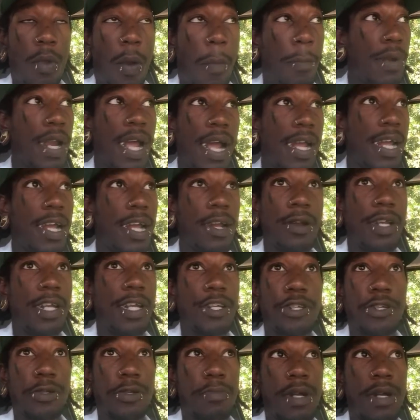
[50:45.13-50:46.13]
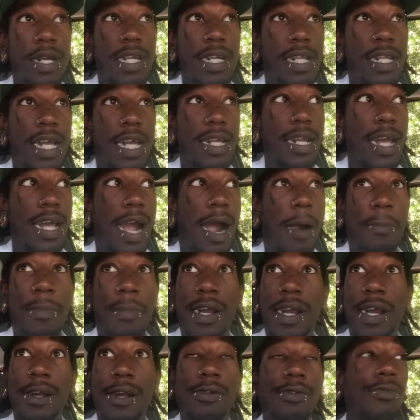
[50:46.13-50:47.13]
I'm not here to get your money like that.
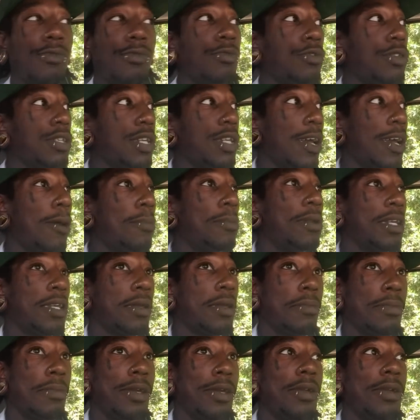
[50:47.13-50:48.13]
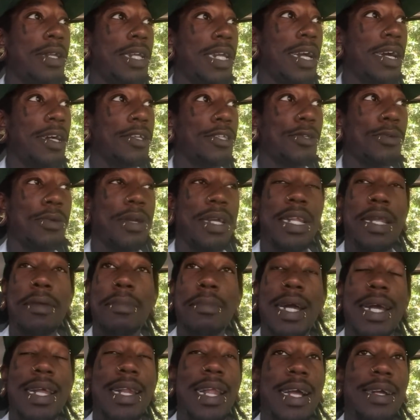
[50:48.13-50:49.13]
I'm here to help the community out. So any
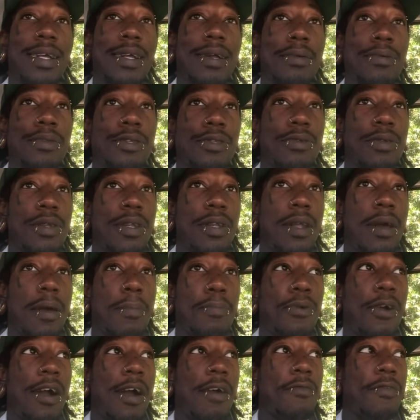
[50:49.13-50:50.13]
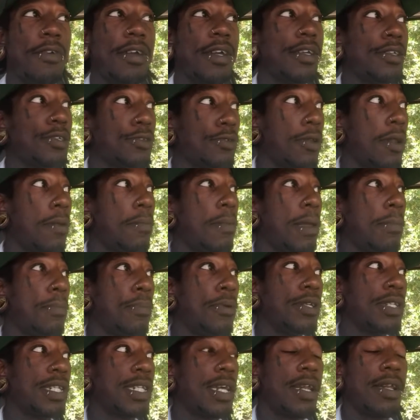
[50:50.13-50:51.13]
money that comes through the nonprofit is going to be
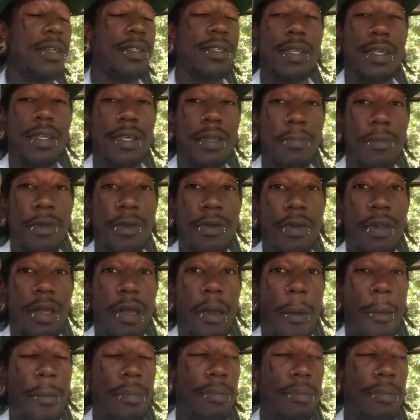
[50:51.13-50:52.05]
pushed out into the community.